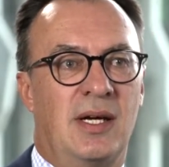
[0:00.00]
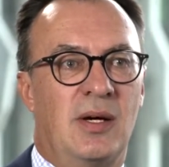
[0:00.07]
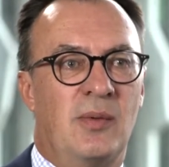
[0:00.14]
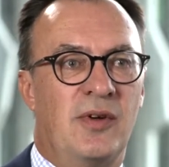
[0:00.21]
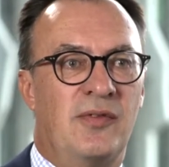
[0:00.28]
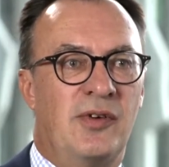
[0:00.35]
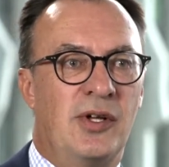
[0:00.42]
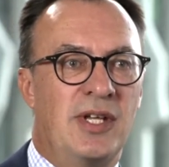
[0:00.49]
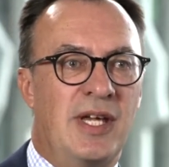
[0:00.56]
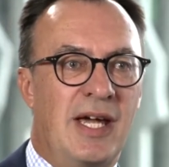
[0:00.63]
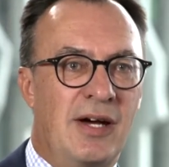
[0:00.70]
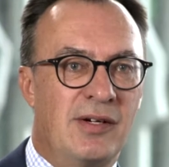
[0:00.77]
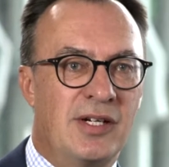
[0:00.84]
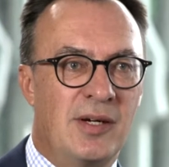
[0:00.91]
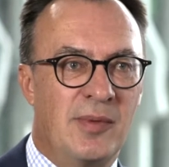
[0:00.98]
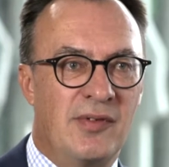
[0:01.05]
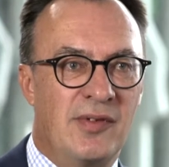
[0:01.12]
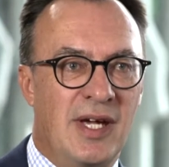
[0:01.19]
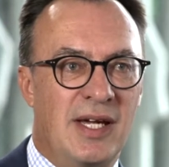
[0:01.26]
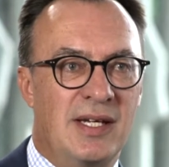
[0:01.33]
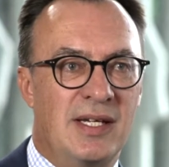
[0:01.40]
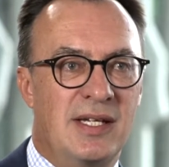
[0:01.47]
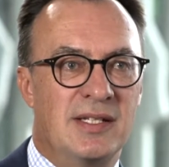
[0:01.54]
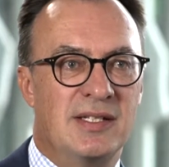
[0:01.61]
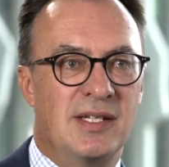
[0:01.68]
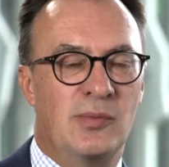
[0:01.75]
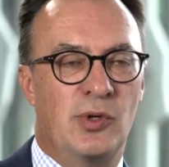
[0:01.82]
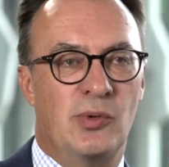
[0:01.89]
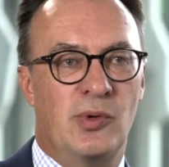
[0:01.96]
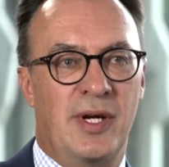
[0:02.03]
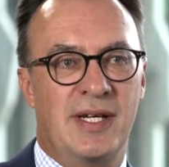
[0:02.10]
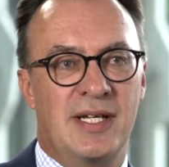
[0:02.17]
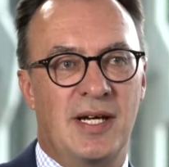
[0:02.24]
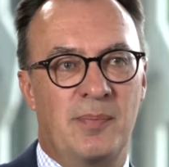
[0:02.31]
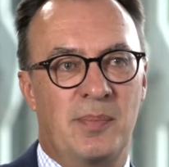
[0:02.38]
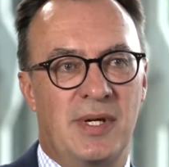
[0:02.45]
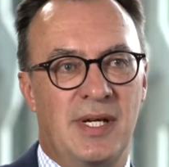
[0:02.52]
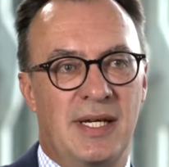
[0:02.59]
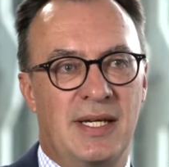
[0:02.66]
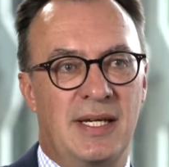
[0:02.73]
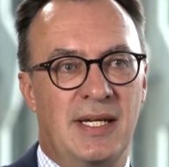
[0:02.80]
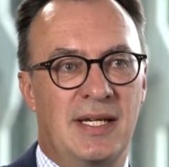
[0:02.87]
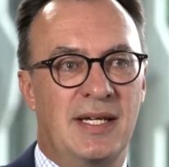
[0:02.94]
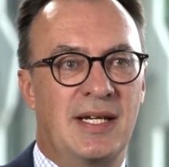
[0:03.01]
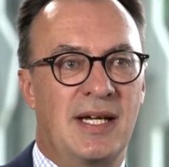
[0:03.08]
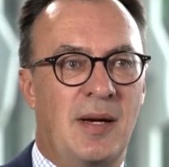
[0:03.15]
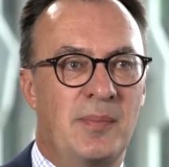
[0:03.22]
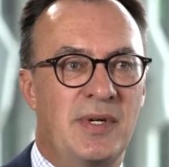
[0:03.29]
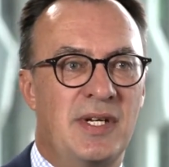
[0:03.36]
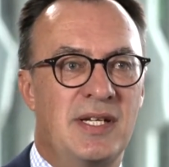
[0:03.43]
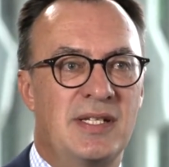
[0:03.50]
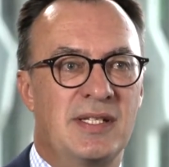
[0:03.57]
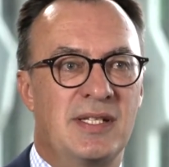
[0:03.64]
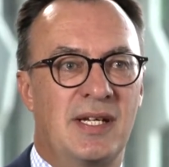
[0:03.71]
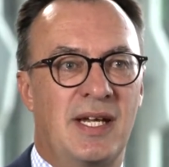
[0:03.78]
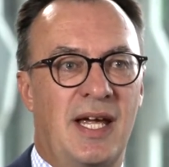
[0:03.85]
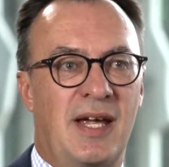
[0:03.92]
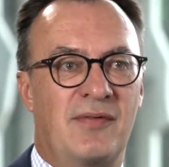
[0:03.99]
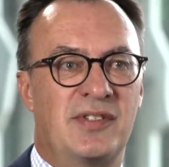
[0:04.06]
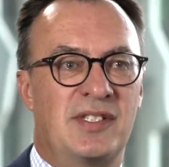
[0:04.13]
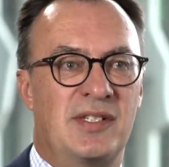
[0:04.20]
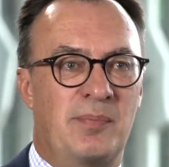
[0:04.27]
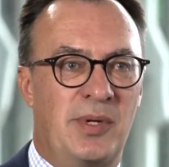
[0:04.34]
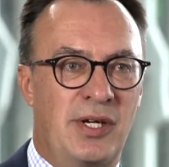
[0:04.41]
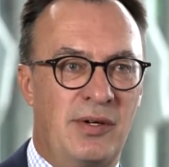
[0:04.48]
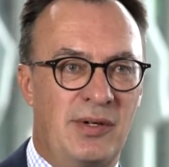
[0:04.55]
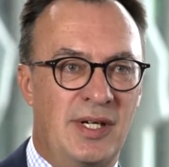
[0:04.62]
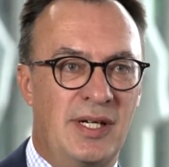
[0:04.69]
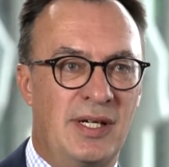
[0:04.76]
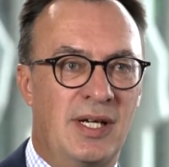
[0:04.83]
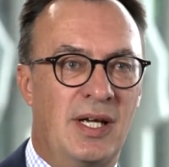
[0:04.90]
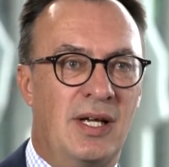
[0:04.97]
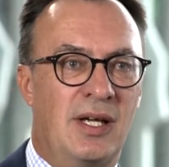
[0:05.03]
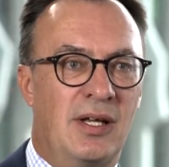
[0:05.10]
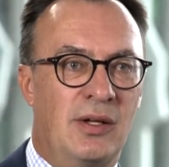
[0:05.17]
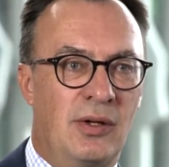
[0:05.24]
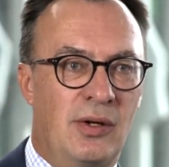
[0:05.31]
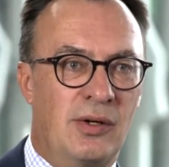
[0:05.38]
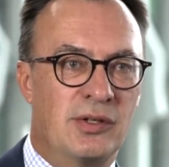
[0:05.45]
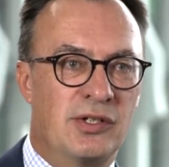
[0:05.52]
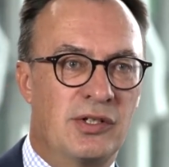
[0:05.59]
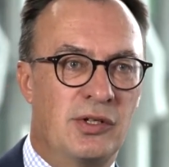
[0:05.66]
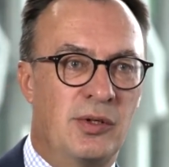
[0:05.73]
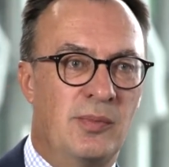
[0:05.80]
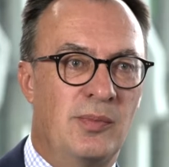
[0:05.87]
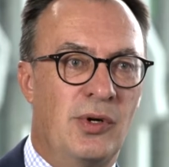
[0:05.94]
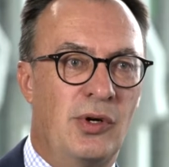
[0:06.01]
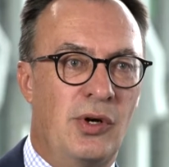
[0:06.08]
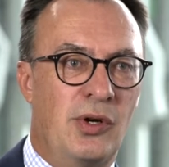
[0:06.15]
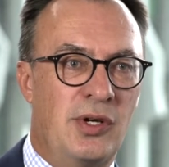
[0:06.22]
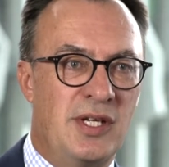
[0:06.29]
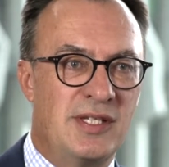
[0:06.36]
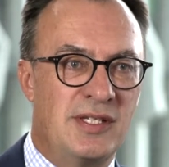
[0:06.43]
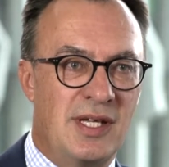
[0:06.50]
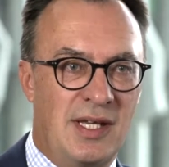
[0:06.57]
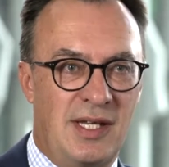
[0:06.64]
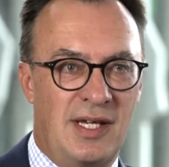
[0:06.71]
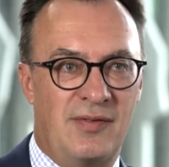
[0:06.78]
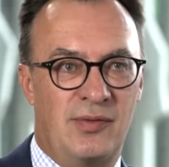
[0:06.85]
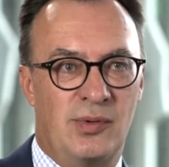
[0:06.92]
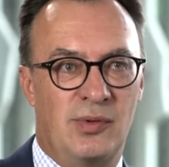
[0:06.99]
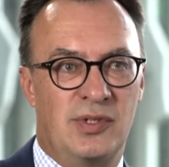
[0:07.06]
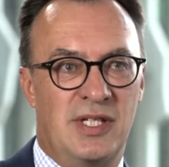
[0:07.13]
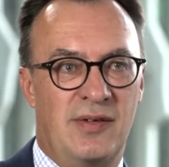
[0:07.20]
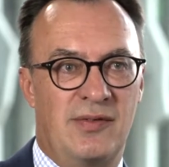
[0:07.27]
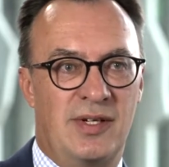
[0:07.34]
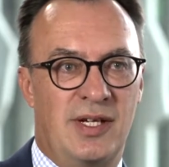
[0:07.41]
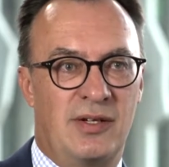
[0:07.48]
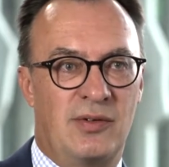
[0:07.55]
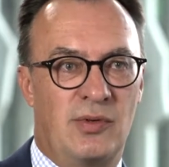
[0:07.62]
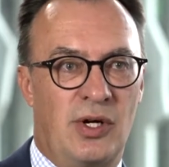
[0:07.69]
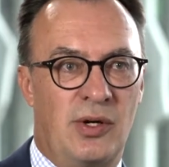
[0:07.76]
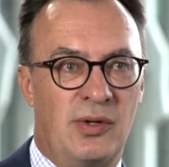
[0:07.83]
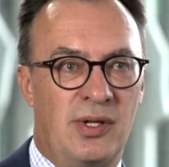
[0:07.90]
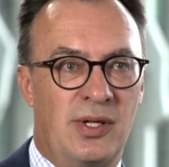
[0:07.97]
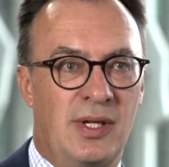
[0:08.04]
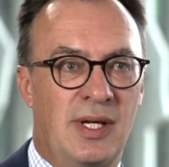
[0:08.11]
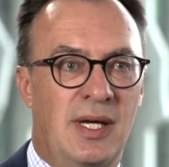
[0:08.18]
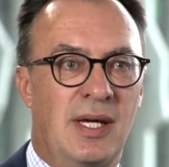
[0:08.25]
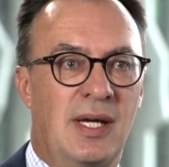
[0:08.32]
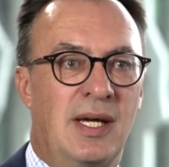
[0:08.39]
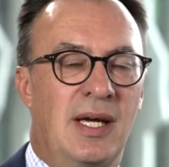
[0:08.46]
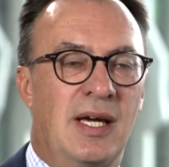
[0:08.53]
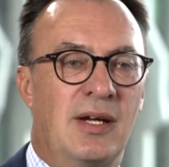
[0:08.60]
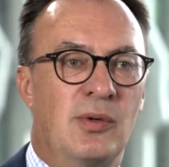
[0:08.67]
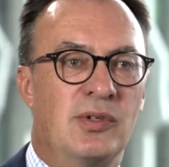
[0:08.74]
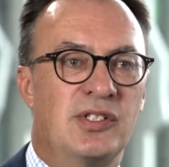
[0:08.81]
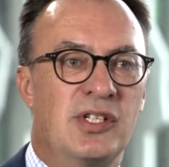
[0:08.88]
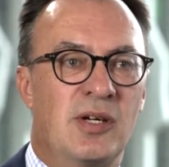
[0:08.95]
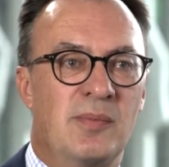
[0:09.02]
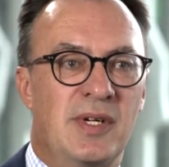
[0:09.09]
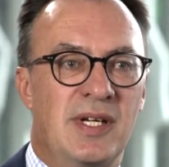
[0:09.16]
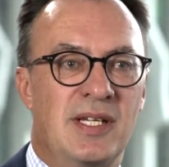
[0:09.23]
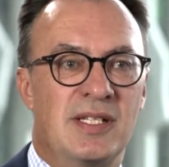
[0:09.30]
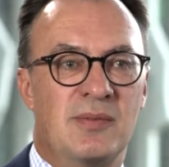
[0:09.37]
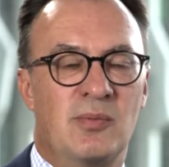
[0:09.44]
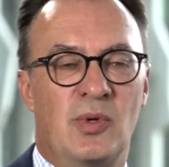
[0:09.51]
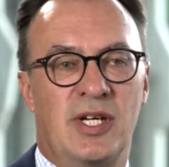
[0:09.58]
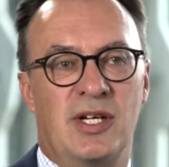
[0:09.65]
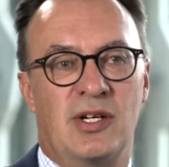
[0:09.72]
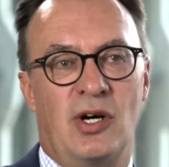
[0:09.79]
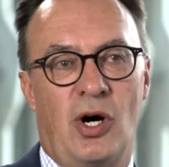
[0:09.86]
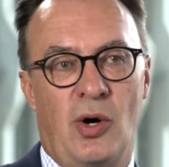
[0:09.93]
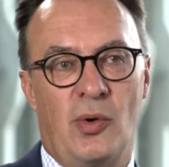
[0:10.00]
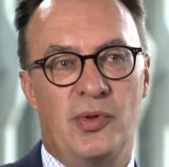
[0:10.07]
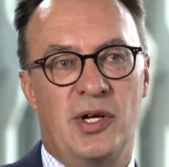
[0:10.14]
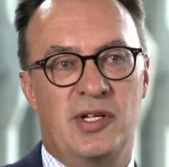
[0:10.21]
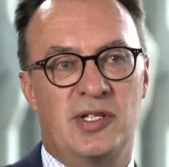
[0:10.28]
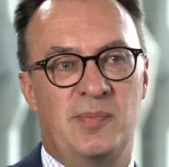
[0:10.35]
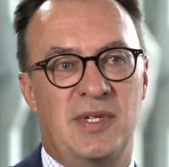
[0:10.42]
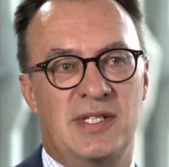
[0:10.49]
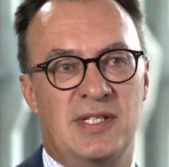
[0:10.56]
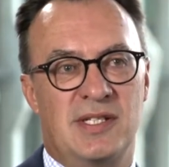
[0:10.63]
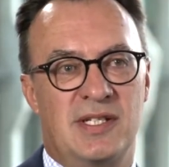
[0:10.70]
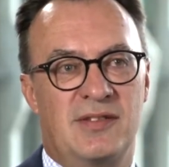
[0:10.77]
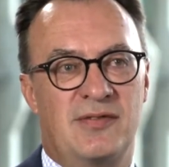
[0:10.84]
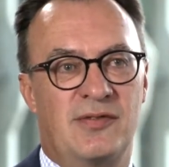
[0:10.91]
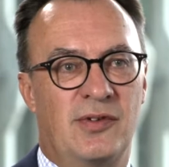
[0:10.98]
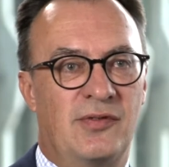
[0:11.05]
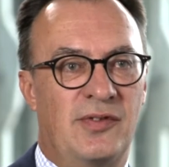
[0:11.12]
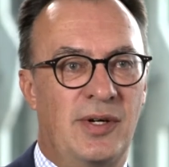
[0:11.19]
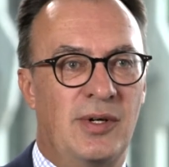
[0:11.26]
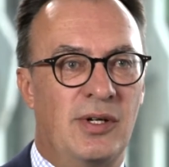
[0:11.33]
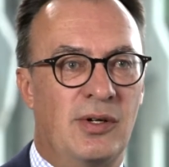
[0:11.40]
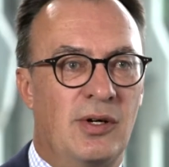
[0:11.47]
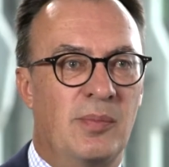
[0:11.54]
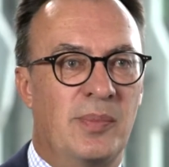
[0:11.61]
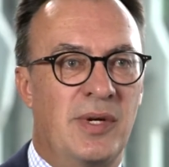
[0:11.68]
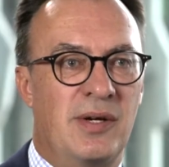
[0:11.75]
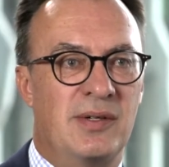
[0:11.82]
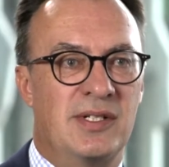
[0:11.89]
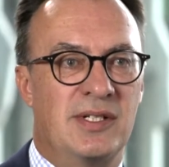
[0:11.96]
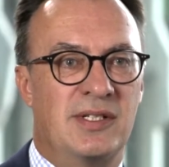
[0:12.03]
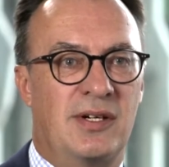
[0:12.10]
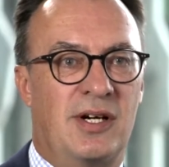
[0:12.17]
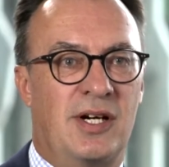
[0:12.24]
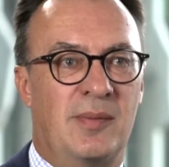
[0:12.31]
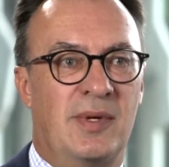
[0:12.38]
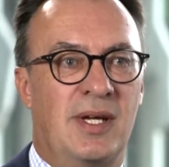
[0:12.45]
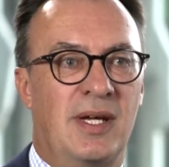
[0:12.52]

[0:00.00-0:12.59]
We find the outcome of that is that we will end up being in companies that have superior long-term earnings and therefore dividend growth. And it also means we can hold those businesses for very long periods of time.